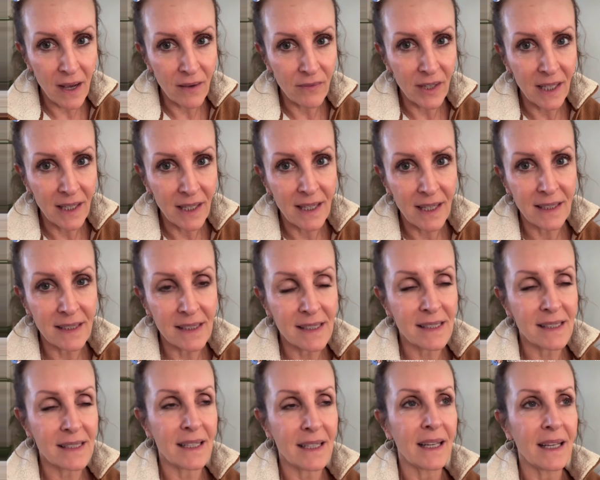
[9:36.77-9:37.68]
what we were
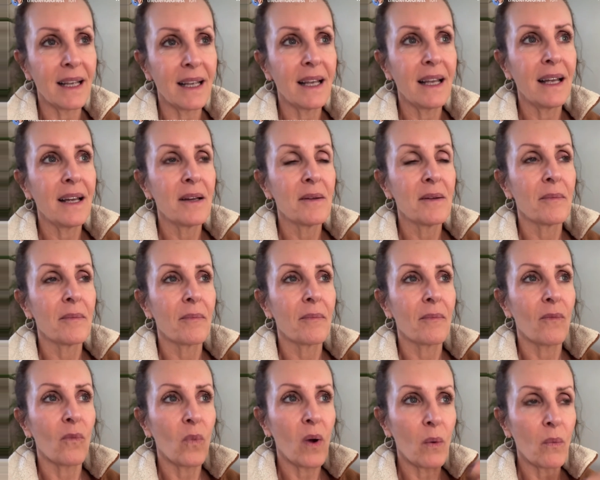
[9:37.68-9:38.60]
told is the
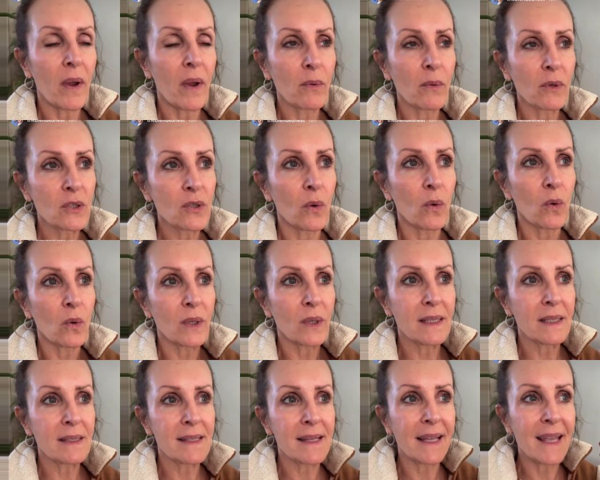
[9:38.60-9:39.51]
cancer doesn't go
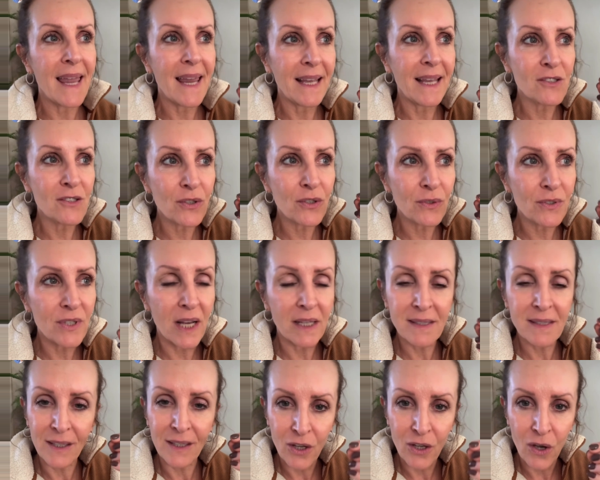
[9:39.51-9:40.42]
away it's
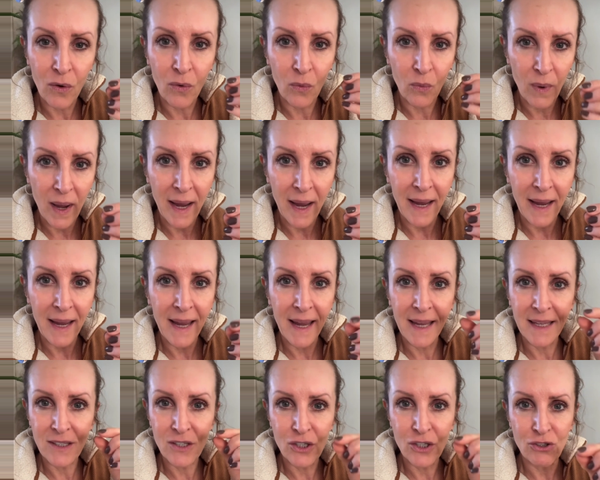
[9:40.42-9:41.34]
just
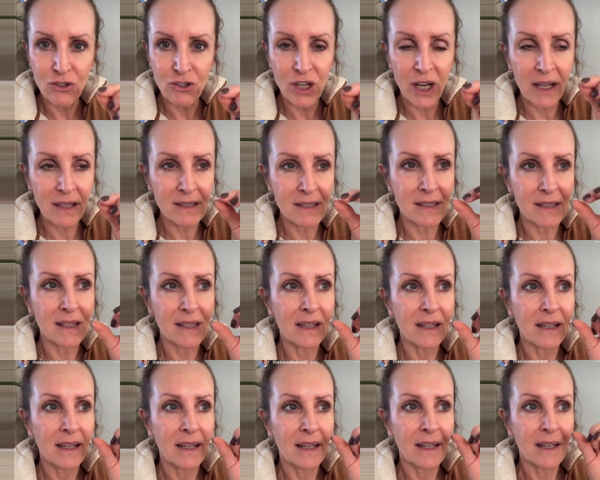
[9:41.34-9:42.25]
shrunk it,
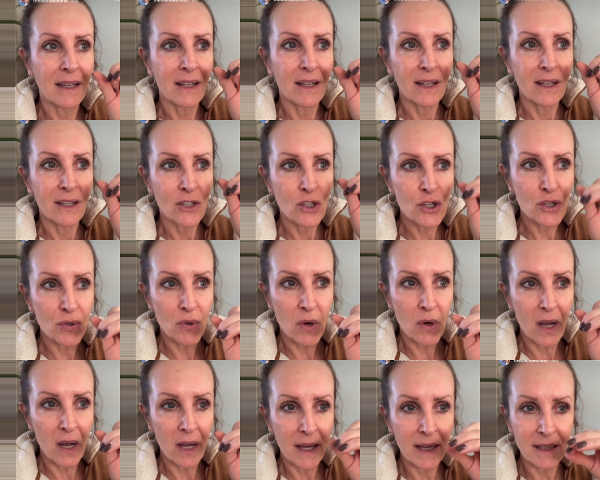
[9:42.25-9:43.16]
it shrinks and it
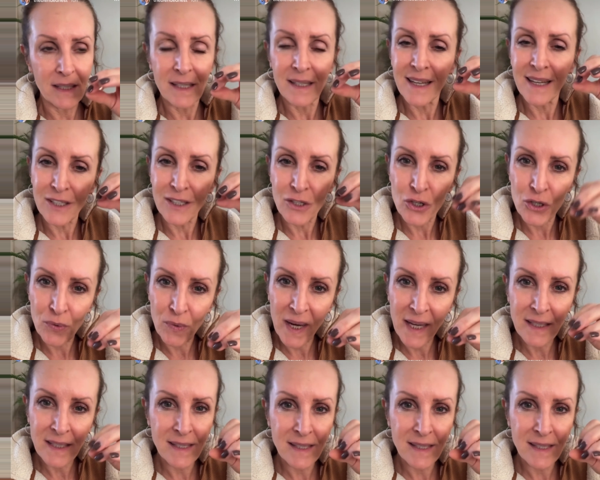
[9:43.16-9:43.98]
lays there dormant